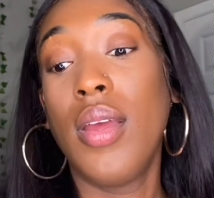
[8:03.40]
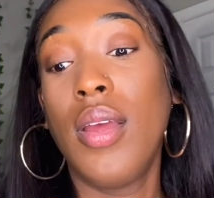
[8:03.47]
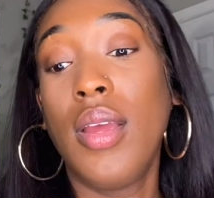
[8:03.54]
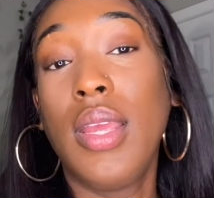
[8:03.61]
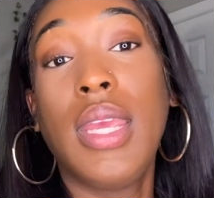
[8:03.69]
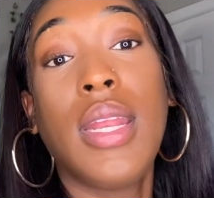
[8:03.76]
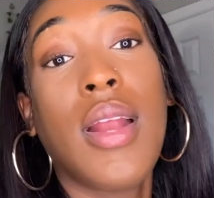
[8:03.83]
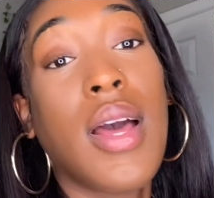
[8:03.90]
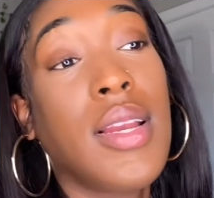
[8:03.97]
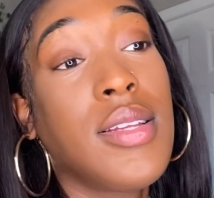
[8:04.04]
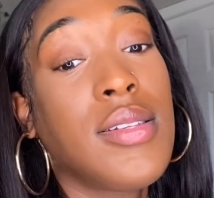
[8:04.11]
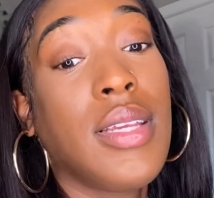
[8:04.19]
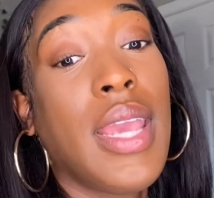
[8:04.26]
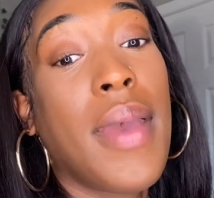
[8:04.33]
can
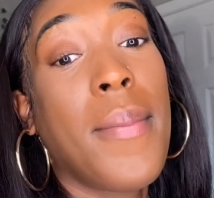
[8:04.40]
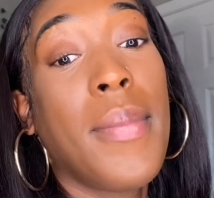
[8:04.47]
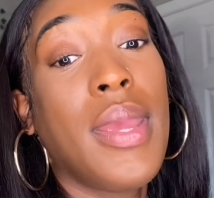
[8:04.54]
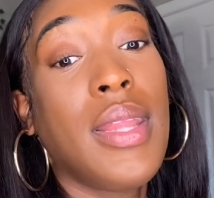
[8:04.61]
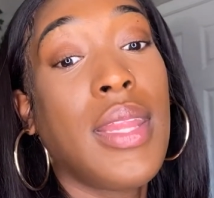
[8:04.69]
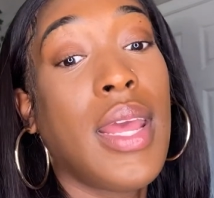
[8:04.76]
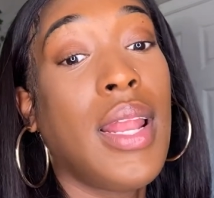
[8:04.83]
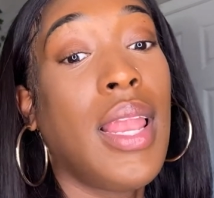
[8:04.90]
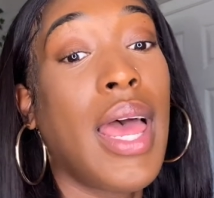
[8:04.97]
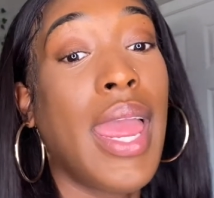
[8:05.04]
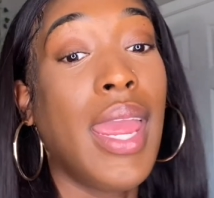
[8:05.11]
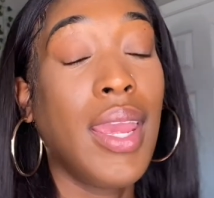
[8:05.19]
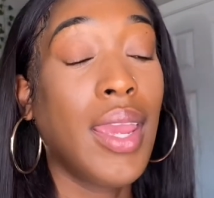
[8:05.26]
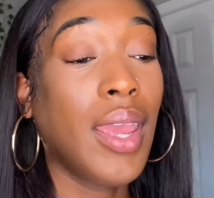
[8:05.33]
honestly admit that
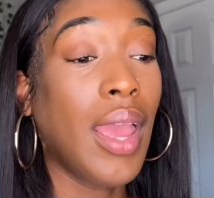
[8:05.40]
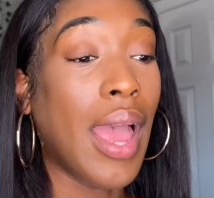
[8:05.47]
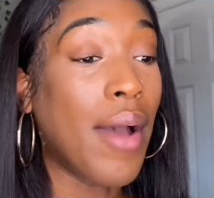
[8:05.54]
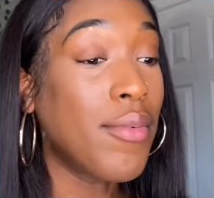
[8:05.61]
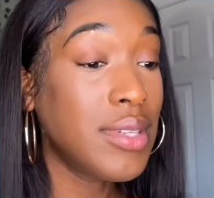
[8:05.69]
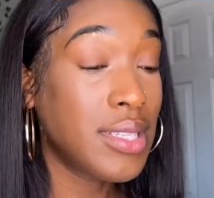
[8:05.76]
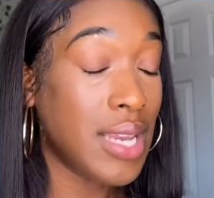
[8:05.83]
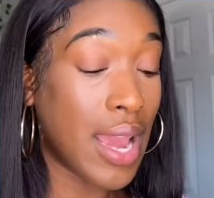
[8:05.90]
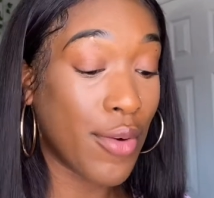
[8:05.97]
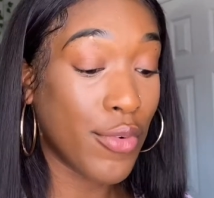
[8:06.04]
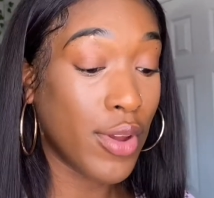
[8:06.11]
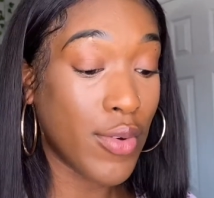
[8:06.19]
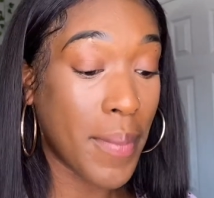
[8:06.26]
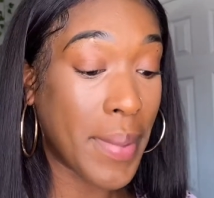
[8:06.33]
I was not
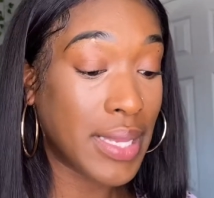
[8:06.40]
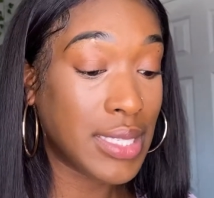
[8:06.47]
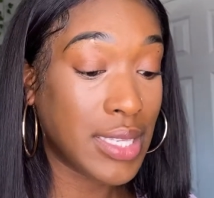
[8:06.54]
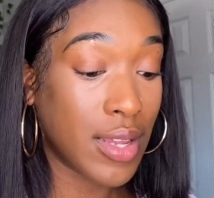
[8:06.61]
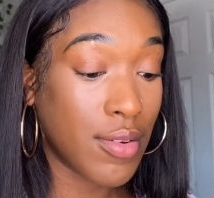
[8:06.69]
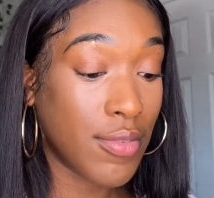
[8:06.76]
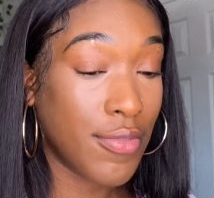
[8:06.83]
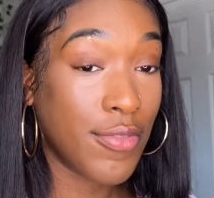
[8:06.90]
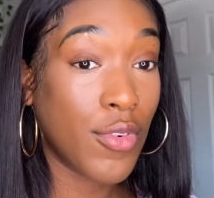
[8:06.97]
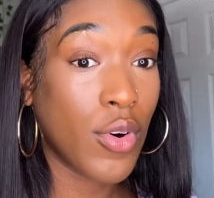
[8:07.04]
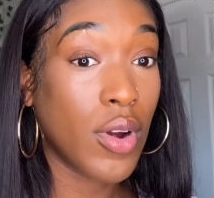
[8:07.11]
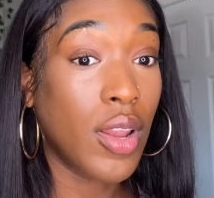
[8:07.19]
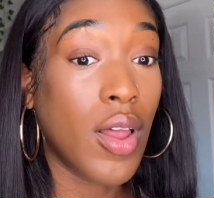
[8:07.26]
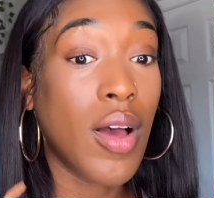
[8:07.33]
real with myself.
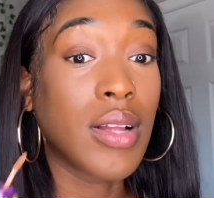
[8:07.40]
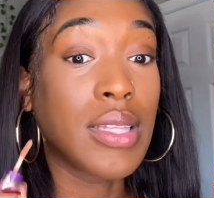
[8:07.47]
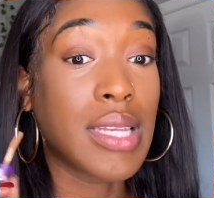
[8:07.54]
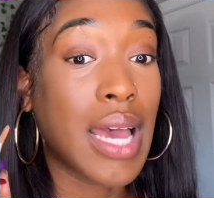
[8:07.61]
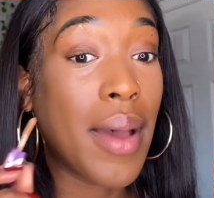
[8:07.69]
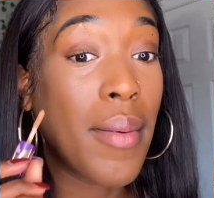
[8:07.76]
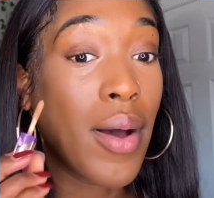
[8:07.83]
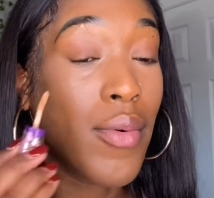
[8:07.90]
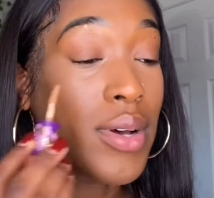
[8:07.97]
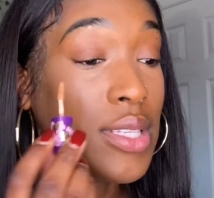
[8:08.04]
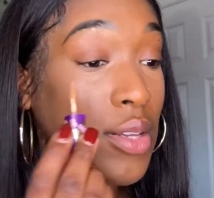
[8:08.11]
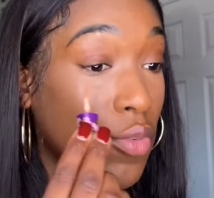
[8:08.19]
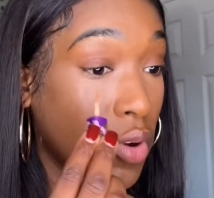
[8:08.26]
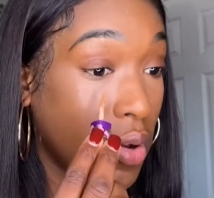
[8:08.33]
For a long time, I
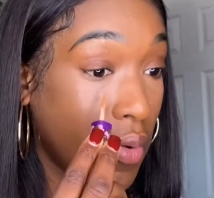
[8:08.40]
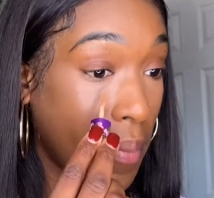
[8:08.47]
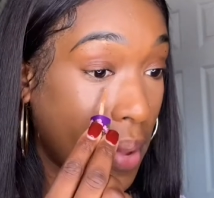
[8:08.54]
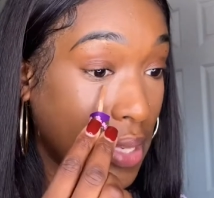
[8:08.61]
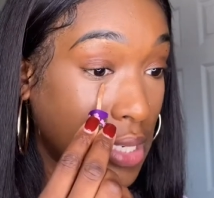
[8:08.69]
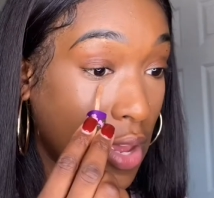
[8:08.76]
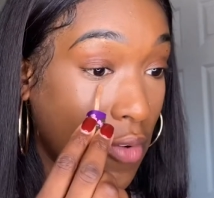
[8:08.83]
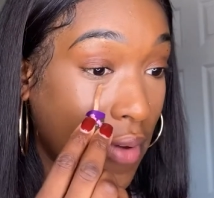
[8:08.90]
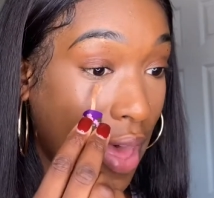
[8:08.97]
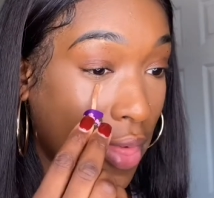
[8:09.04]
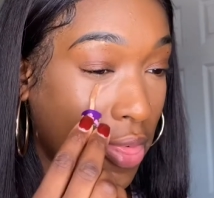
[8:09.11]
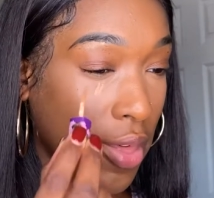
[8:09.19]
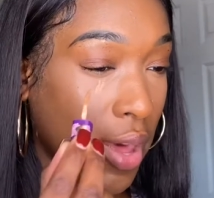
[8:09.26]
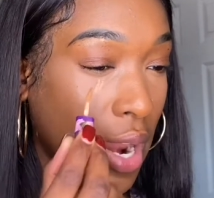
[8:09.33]
wasn't real with myself. I
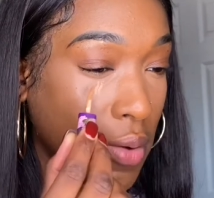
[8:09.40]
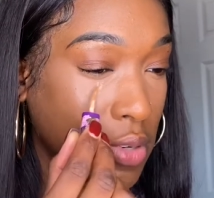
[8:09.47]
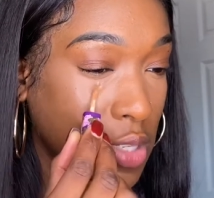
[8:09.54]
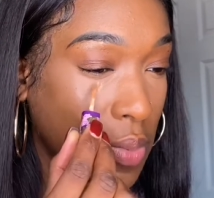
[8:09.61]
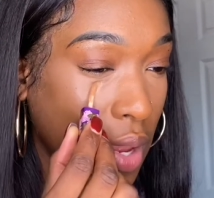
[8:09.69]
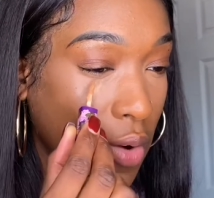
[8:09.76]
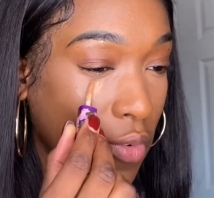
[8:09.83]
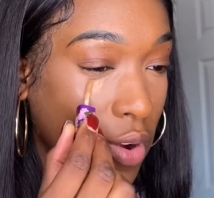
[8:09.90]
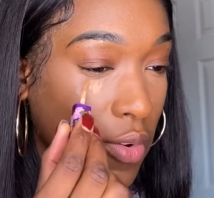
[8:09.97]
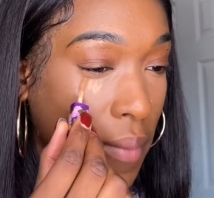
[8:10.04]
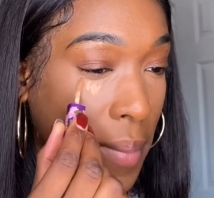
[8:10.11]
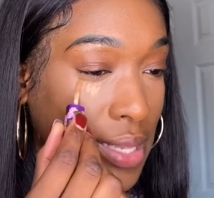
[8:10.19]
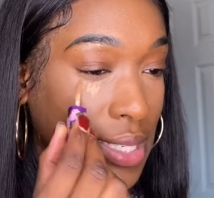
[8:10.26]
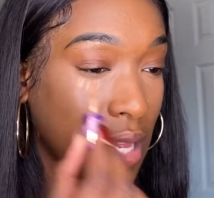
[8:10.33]
thought I was being real with
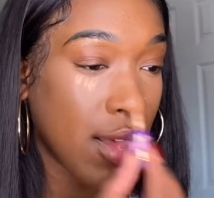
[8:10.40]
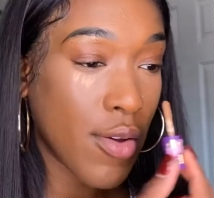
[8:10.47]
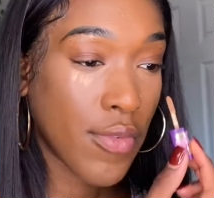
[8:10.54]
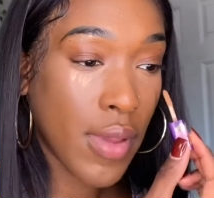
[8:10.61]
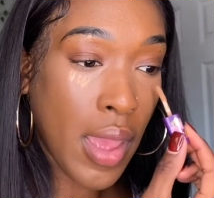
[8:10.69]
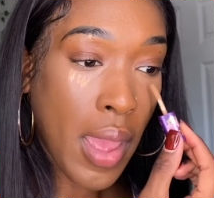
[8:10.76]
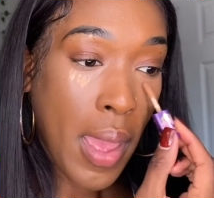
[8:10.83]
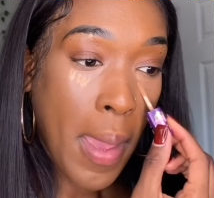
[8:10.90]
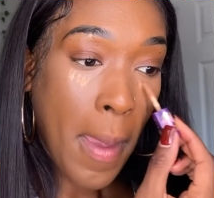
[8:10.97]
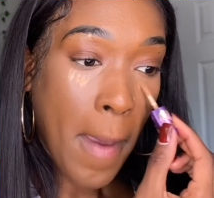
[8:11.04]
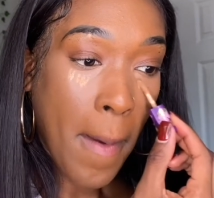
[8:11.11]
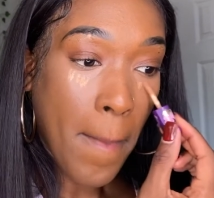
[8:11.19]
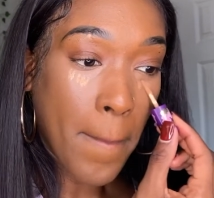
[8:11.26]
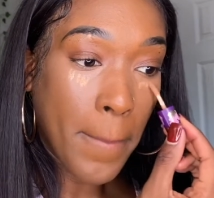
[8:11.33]
myself,
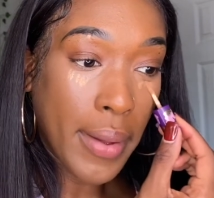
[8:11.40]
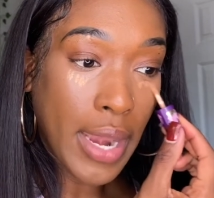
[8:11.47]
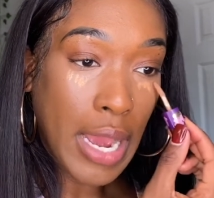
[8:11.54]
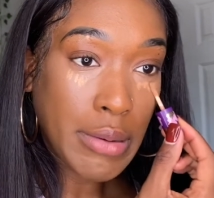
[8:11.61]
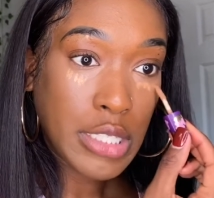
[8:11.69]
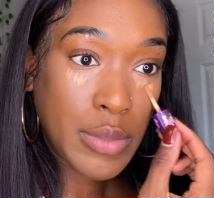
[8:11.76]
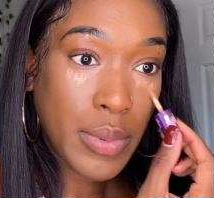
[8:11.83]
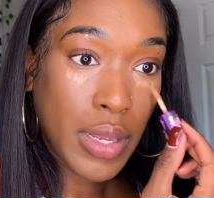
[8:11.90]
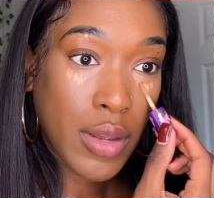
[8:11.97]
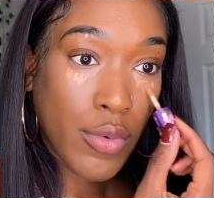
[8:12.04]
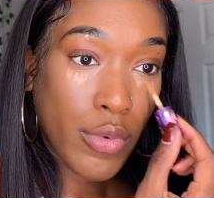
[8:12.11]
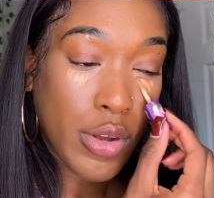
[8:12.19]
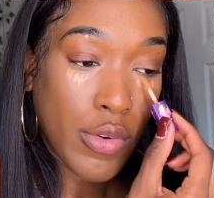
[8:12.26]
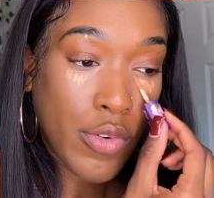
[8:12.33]
but I was being
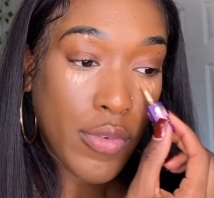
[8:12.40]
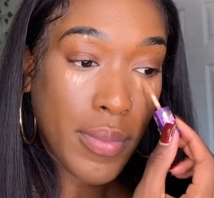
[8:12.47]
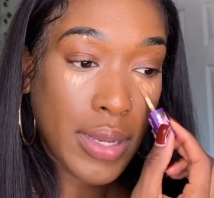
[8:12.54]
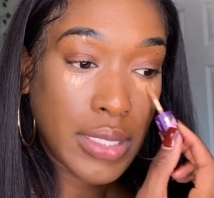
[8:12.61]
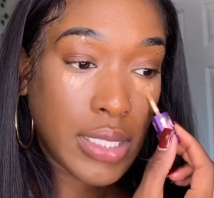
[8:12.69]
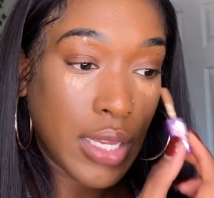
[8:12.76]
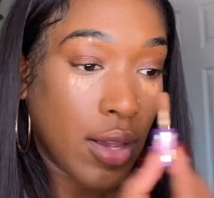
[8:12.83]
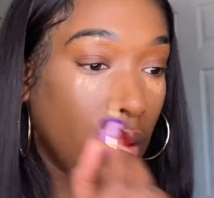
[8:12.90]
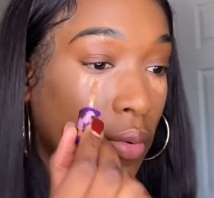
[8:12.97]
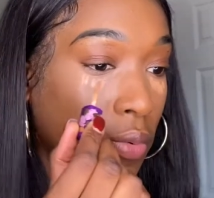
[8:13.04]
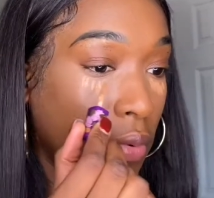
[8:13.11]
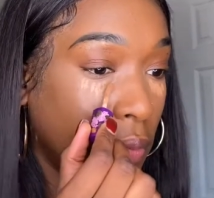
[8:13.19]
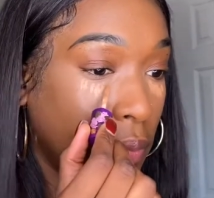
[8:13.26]
real with myself